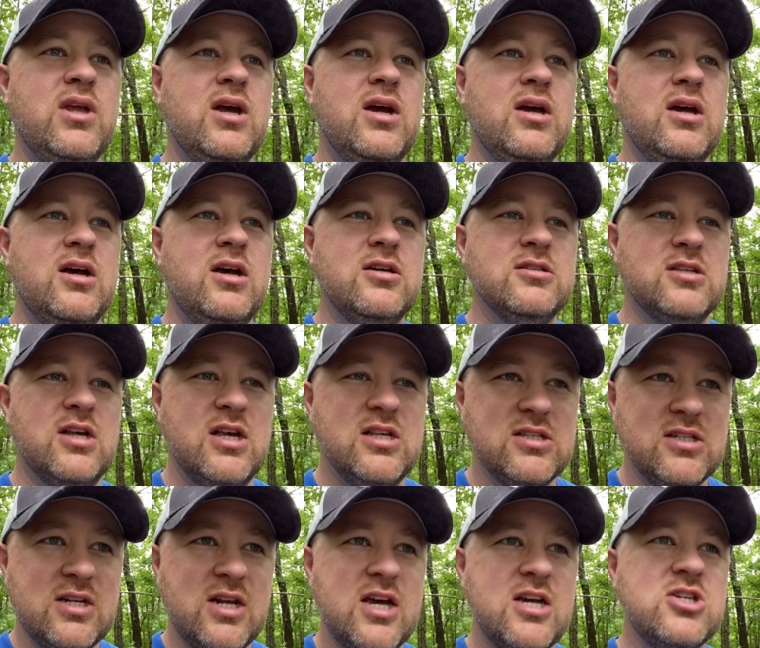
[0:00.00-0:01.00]
of
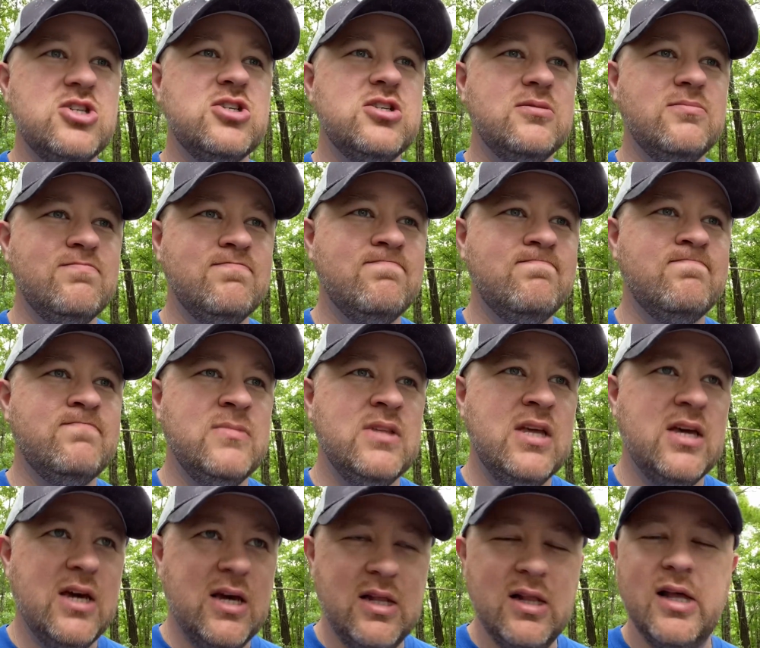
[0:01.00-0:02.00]
hesitation
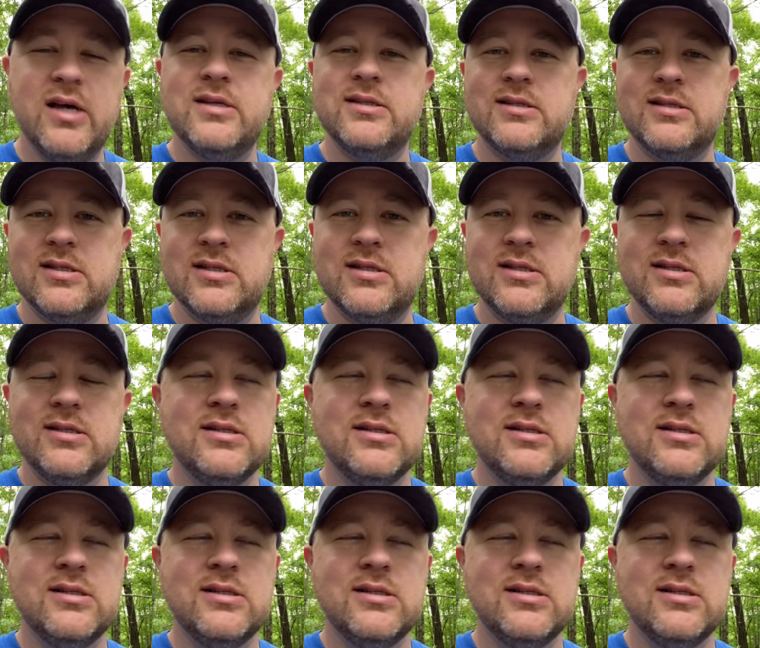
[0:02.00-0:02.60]
and laziness.